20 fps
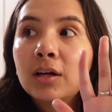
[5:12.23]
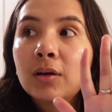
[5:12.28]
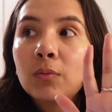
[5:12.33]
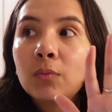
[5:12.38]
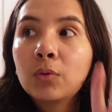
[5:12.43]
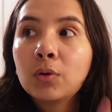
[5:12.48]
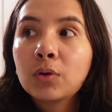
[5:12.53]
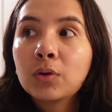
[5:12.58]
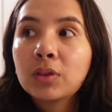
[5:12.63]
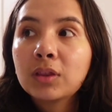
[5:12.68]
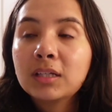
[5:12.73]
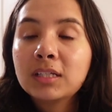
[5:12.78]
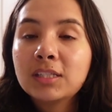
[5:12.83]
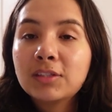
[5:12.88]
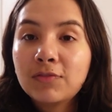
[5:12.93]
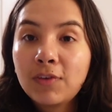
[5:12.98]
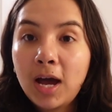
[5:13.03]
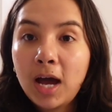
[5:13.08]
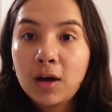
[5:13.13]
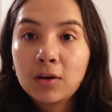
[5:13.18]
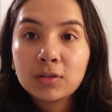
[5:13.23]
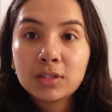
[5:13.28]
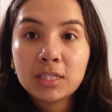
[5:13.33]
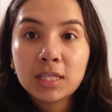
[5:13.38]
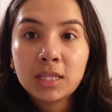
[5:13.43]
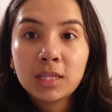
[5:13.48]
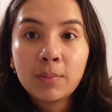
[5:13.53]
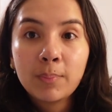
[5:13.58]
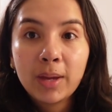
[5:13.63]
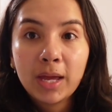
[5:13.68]
Ruthless Vows
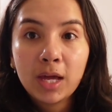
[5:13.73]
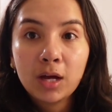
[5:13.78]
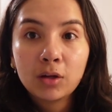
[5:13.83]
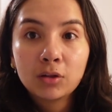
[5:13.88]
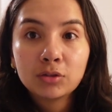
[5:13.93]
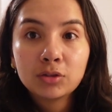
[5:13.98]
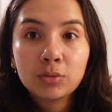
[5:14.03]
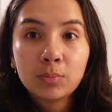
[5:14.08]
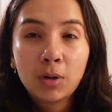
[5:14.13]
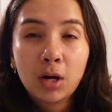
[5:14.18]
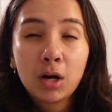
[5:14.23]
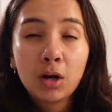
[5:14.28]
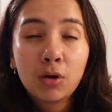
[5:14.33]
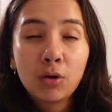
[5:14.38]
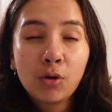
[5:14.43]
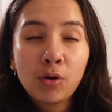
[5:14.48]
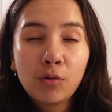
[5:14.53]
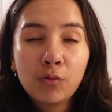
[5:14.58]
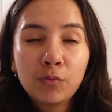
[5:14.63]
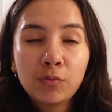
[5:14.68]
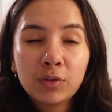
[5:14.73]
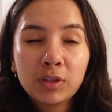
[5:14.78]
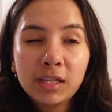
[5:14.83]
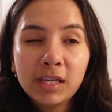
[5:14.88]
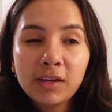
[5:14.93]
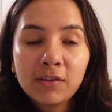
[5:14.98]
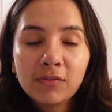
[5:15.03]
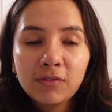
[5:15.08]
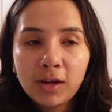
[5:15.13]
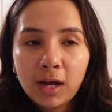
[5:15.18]
in the mail tomorrow,
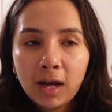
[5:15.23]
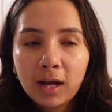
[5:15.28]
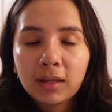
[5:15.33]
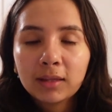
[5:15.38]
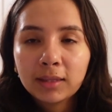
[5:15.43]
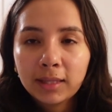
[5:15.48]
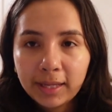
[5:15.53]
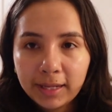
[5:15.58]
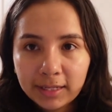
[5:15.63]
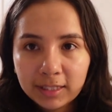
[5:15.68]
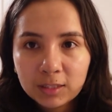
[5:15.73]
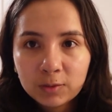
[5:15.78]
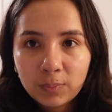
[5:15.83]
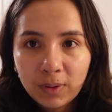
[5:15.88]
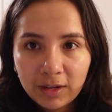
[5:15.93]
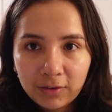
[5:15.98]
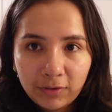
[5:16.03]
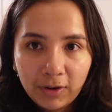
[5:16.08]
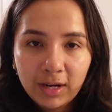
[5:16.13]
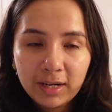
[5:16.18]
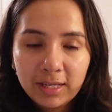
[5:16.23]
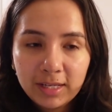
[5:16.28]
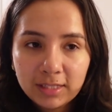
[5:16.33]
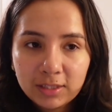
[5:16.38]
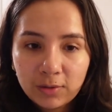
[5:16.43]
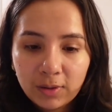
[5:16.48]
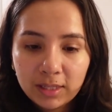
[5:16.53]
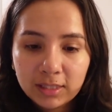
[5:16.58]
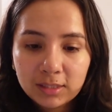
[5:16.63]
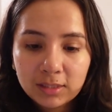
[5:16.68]
hopefully, if not latest by Friday,
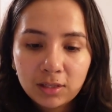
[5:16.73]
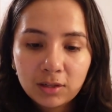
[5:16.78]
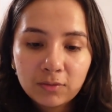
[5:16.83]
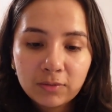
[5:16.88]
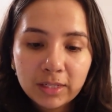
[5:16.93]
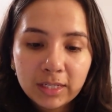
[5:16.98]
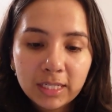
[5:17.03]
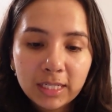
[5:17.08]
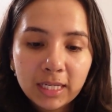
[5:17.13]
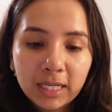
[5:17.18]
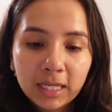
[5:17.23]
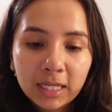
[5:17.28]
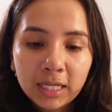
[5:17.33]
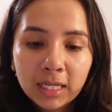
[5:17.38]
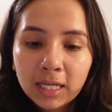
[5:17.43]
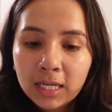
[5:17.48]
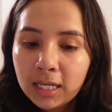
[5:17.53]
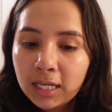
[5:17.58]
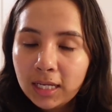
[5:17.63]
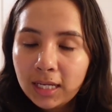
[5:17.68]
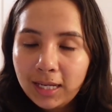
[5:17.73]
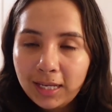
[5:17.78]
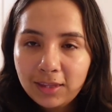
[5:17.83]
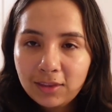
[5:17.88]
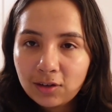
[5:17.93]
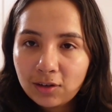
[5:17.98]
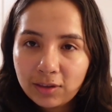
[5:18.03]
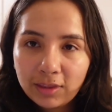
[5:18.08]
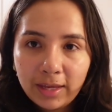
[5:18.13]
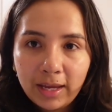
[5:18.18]
so I can start reading it
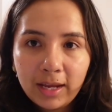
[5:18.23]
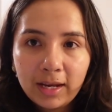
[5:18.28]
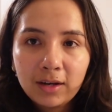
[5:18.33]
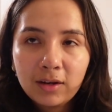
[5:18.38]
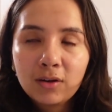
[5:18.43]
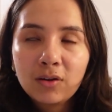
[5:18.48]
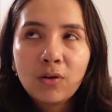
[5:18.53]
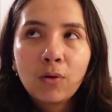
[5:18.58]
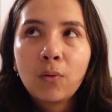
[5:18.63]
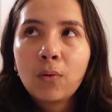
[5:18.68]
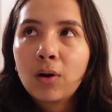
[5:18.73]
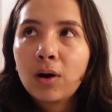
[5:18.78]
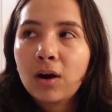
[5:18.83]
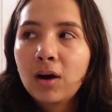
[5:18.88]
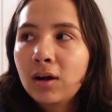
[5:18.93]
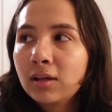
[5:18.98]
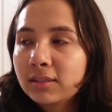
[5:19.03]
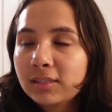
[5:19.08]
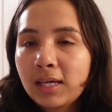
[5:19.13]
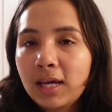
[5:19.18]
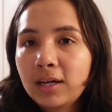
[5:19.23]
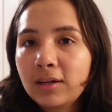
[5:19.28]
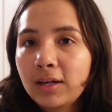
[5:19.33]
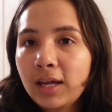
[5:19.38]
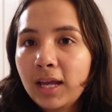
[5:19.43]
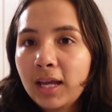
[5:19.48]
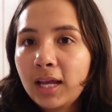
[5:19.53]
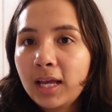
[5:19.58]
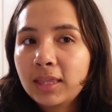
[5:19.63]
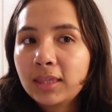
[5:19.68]
either then or on
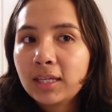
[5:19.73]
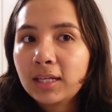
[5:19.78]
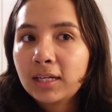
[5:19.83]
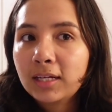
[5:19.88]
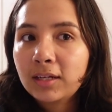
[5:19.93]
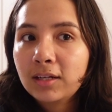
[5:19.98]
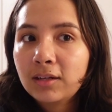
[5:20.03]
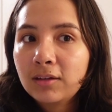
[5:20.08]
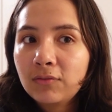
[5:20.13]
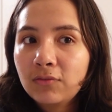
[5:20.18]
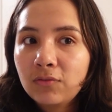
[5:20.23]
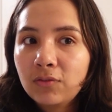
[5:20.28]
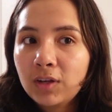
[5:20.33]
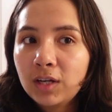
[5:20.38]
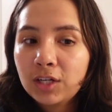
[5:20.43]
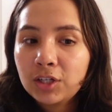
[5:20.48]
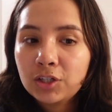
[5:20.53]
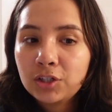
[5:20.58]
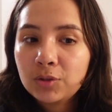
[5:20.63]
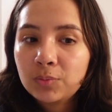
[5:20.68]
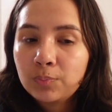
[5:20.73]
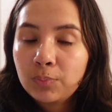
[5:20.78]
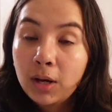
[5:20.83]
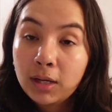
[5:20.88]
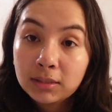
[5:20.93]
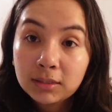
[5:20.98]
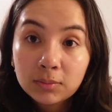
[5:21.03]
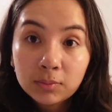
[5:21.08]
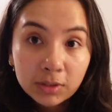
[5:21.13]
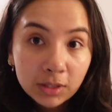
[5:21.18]
Saturday and then finish
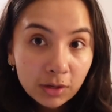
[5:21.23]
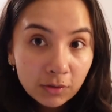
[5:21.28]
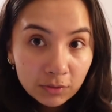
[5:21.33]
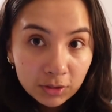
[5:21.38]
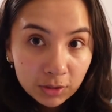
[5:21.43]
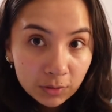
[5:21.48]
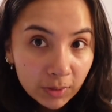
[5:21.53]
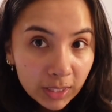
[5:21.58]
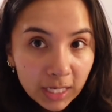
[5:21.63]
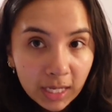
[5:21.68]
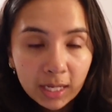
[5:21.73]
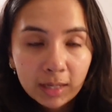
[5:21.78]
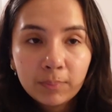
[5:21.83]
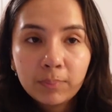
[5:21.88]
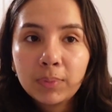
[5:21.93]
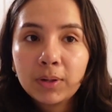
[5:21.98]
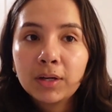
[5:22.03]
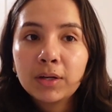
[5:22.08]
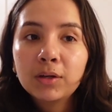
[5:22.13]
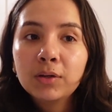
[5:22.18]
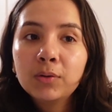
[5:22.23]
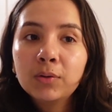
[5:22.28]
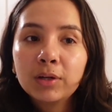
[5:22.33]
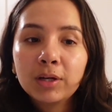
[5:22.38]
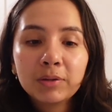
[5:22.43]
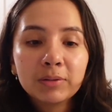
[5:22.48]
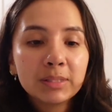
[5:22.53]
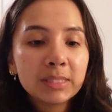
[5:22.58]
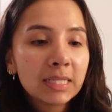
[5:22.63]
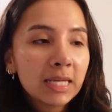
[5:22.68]
possibly over the weekend, but who
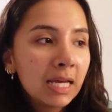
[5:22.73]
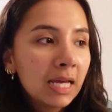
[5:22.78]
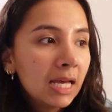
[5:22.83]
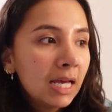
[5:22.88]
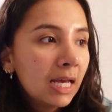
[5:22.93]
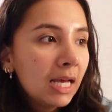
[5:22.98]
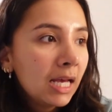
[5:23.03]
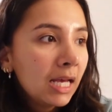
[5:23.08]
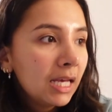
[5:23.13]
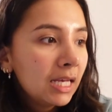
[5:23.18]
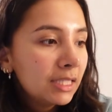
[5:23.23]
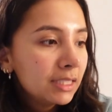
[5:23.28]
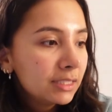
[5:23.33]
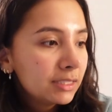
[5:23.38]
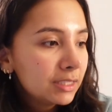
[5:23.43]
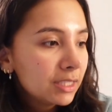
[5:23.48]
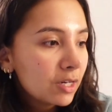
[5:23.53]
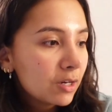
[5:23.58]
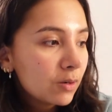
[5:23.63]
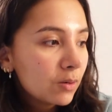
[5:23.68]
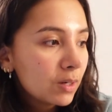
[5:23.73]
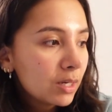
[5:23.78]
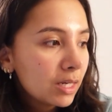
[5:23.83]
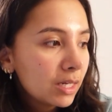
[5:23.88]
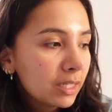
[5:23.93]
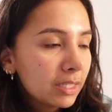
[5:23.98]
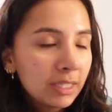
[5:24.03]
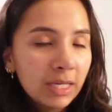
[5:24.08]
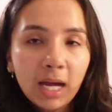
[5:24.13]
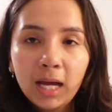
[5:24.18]
knows. So,
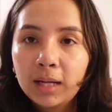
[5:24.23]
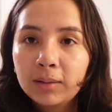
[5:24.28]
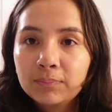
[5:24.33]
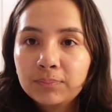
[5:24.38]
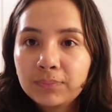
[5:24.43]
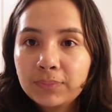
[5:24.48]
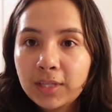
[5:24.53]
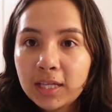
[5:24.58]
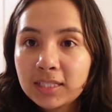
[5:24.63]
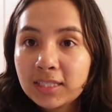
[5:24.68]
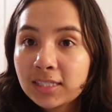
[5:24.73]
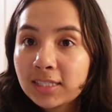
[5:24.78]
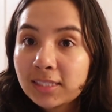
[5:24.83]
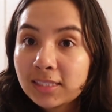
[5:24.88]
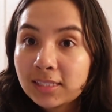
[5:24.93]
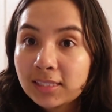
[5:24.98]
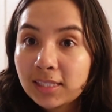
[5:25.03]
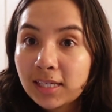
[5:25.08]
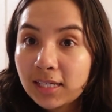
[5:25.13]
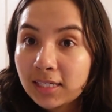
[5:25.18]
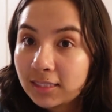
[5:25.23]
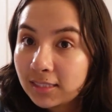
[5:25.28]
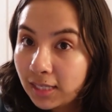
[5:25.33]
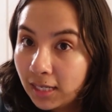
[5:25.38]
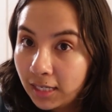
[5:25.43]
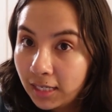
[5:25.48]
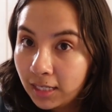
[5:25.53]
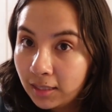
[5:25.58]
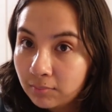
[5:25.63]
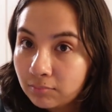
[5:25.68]
yeah, that's
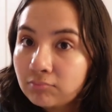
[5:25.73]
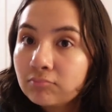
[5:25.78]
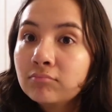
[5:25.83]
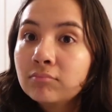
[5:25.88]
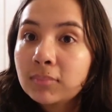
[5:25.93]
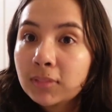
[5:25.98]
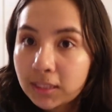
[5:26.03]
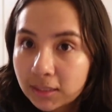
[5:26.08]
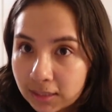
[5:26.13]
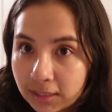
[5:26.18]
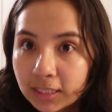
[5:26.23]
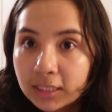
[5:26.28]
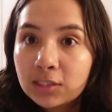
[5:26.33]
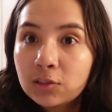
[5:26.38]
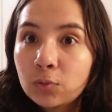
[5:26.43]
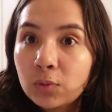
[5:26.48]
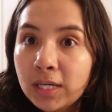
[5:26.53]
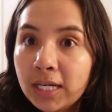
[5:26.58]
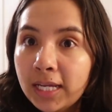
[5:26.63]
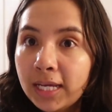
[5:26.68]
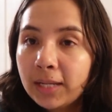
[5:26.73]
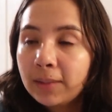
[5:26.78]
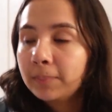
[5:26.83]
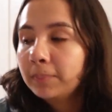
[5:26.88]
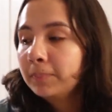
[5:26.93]
exciting. Let's get to reading.